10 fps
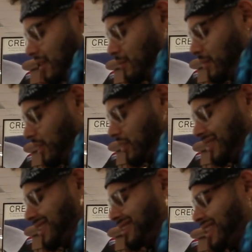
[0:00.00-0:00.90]
this much, it
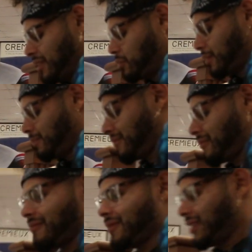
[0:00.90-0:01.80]
is not drip.
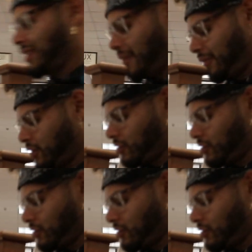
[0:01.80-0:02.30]
Definitely